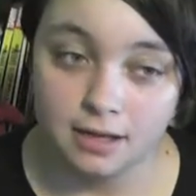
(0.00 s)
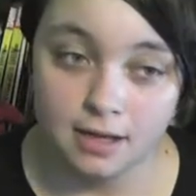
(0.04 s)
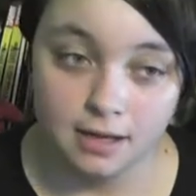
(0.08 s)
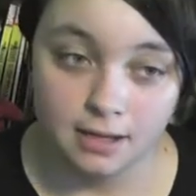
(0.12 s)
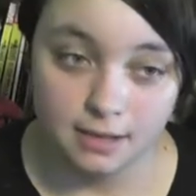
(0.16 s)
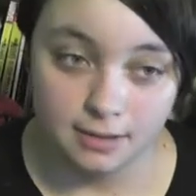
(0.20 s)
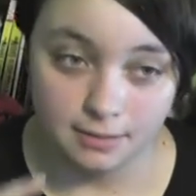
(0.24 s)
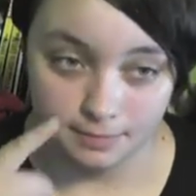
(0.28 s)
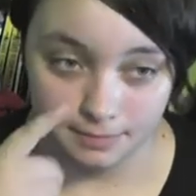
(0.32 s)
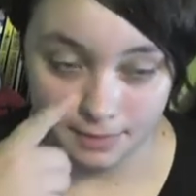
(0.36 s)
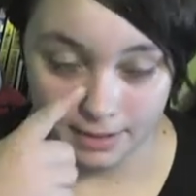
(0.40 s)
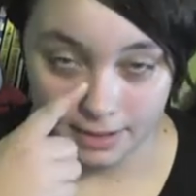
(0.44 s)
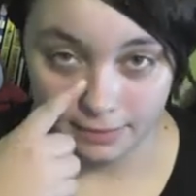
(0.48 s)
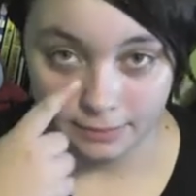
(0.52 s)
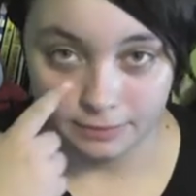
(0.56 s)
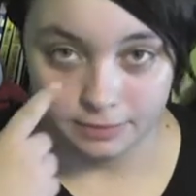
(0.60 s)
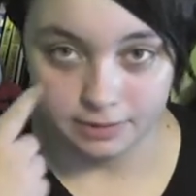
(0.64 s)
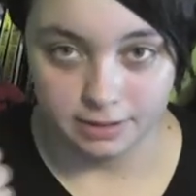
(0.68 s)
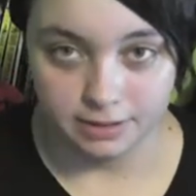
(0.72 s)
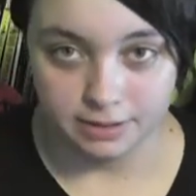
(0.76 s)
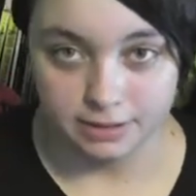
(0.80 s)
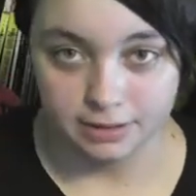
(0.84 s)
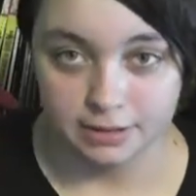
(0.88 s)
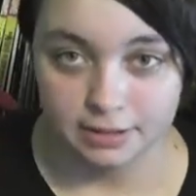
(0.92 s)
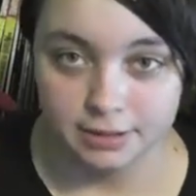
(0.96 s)
Um, I will
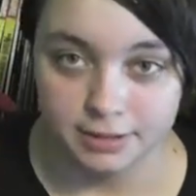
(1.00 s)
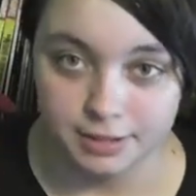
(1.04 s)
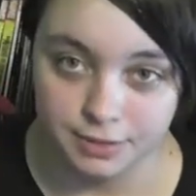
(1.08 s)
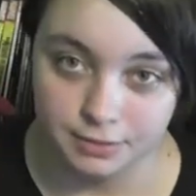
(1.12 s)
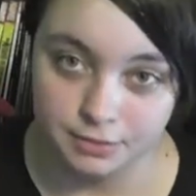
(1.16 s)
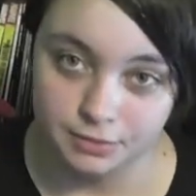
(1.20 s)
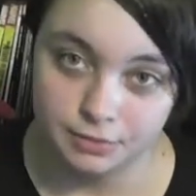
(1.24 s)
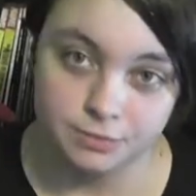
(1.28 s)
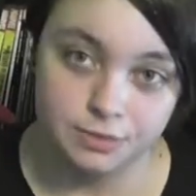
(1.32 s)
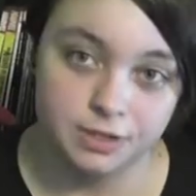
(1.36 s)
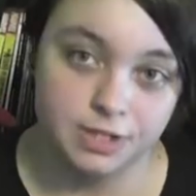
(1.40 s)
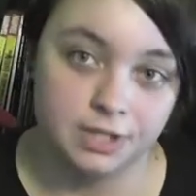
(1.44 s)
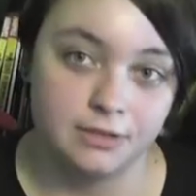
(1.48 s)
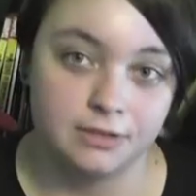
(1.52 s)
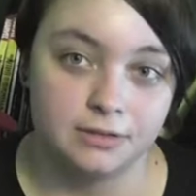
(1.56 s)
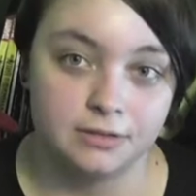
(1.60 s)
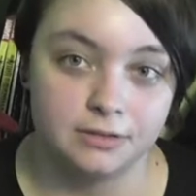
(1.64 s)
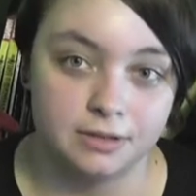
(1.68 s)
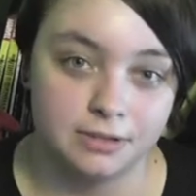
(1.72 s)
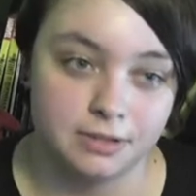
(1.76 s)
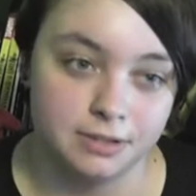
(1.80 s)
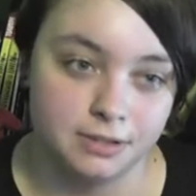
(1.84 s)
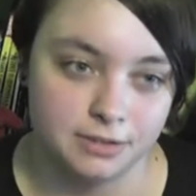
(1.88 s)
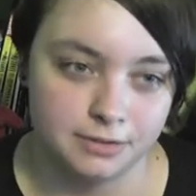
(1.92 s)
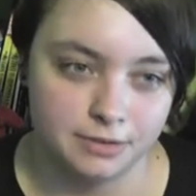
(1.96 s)
link her YouTube channel
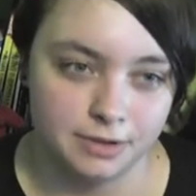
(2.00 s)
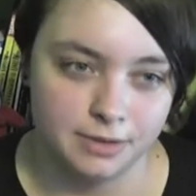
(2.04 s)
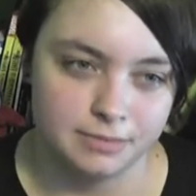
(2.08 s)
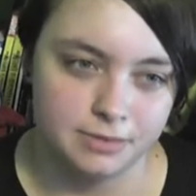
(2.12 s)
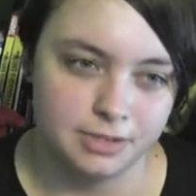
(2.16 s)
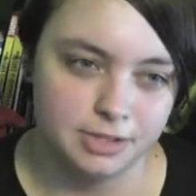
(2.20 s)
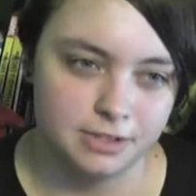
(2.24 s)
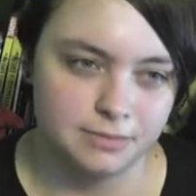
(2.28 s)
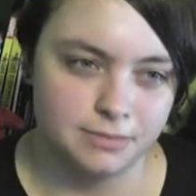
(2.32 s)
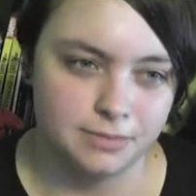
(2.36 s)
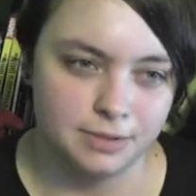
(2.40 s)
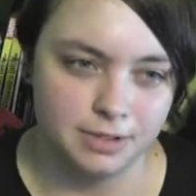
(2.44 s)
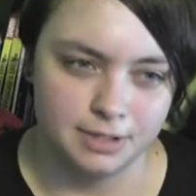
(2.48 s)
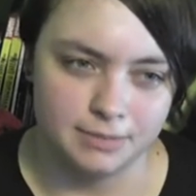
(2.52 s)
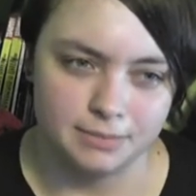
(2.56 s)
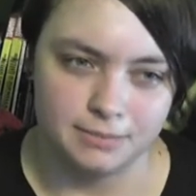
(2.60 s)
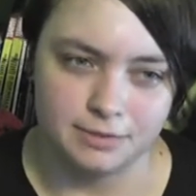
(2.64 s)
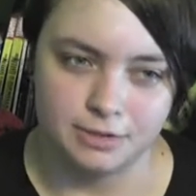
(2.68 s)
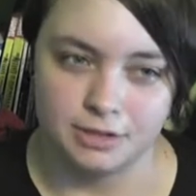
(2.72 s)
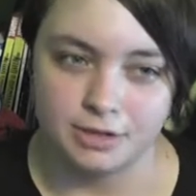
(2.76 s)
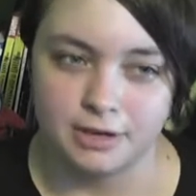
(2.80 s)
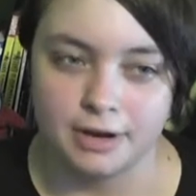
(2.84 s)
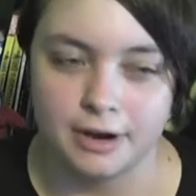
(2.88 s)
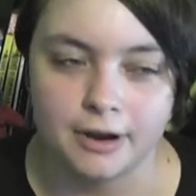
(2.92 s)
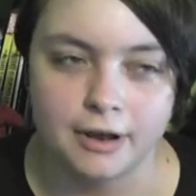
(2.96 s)
in the description, but I'm
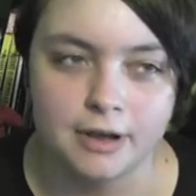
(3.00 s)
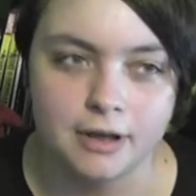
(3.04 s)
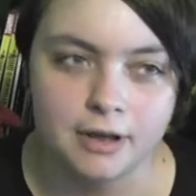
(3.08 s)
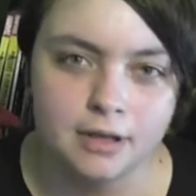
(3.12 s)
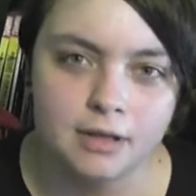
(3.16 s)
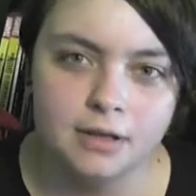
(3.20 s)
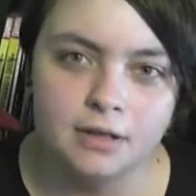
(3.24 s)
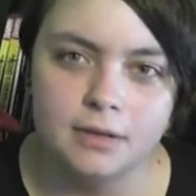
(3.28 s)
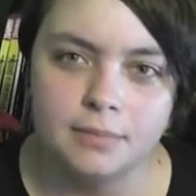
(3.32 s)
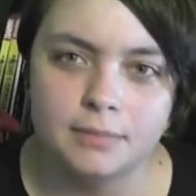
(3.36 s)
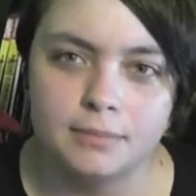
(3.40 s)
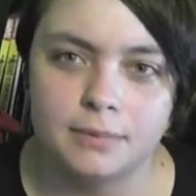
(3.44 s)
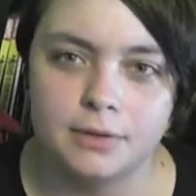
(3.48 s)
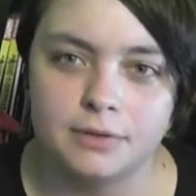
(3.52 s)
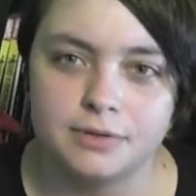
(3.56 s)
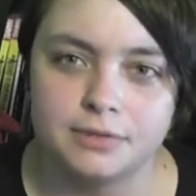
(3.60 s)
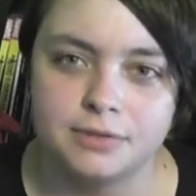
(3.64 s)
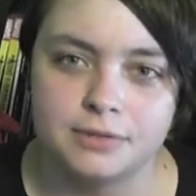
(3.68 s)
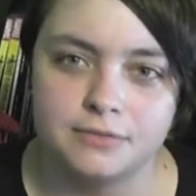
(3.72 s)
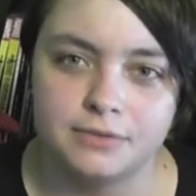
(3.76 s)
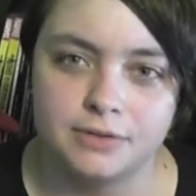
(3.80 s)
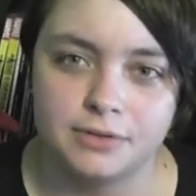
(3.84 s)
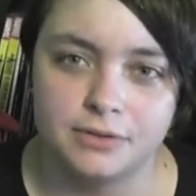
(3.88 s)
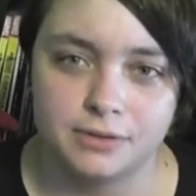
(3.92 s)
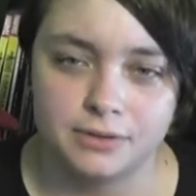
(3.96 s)
sure most
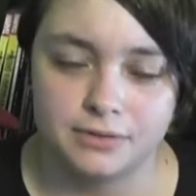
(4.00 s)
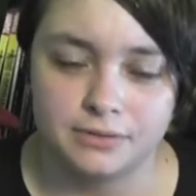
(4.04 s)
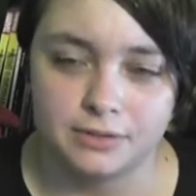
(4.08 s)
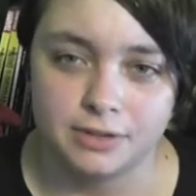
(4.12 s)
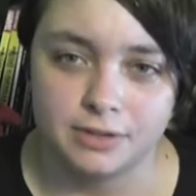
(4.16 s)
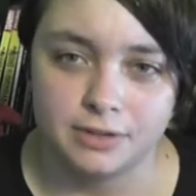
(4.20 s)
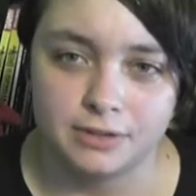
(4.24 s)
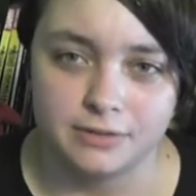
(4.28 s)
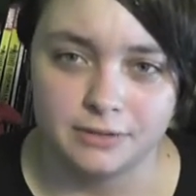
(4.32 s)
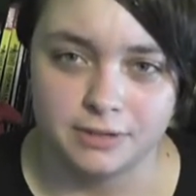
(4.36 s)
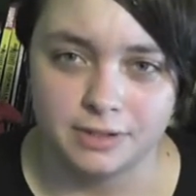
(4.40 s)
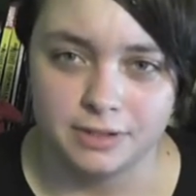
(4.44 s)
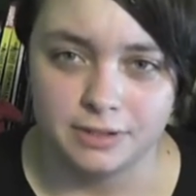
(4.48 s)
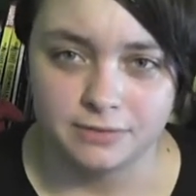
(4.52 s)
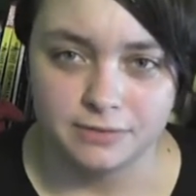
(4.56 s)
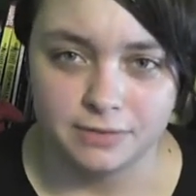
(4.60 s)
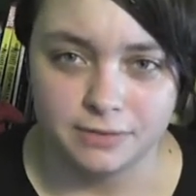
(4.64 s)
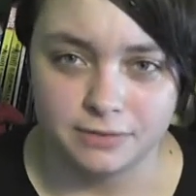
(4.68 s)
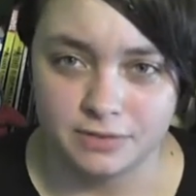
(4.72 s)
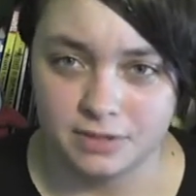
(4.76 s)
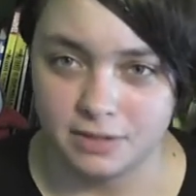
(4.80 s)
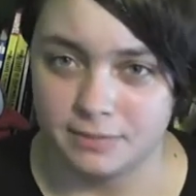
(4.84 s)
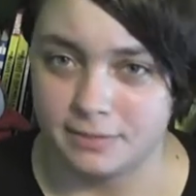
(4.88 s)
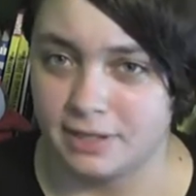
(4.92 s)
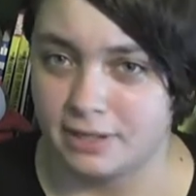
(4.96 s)
of you have heard of her if
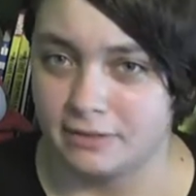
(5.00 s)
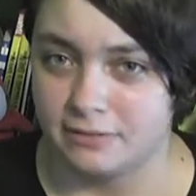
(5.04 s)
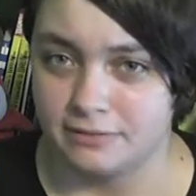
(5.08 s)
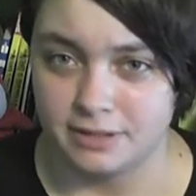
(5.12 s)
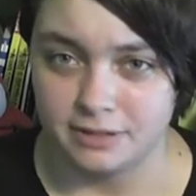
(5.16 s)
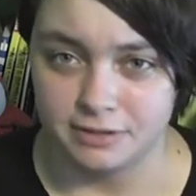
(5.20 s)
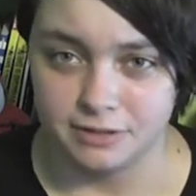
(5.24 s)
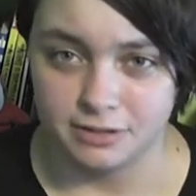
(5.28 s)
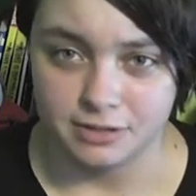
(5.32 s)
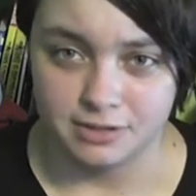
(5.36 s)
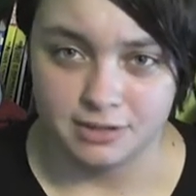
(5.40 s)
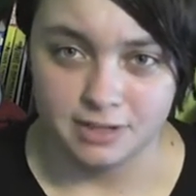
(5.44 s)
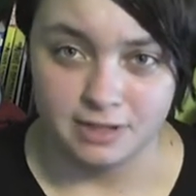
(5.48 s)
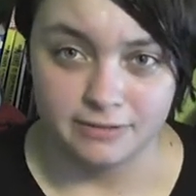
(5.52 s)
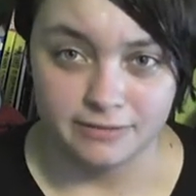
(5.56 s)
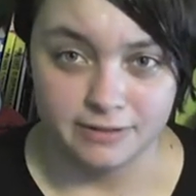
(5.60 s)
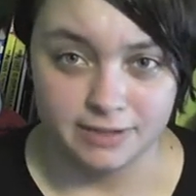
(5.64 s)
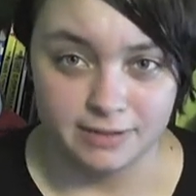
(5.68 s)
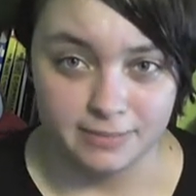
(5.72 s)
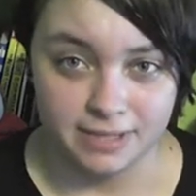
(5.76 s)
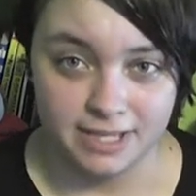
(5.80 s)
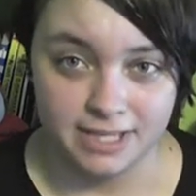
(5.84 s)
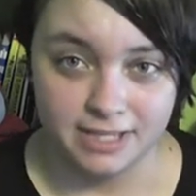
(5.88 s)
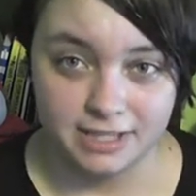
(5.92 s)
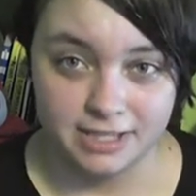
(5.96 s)
you've somehow found yourself
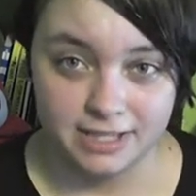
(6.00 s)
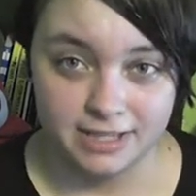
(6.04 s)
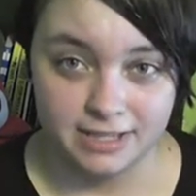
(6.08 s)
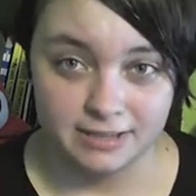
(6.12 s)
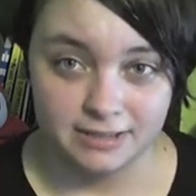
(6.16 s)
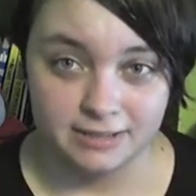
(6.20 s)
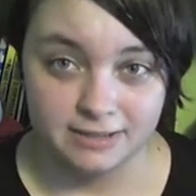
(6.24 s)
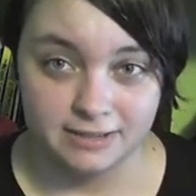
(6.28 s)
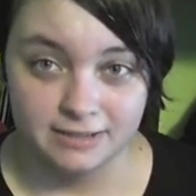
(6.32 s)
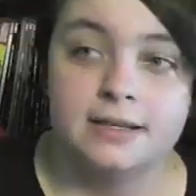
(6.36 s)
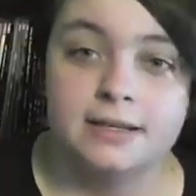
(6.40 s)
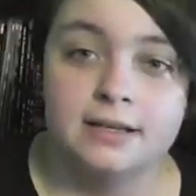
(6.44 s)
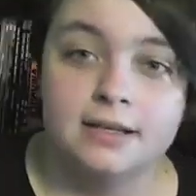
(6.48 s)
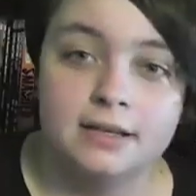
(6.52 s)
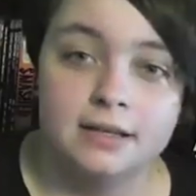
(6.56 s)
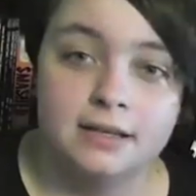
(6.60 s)
on my channel.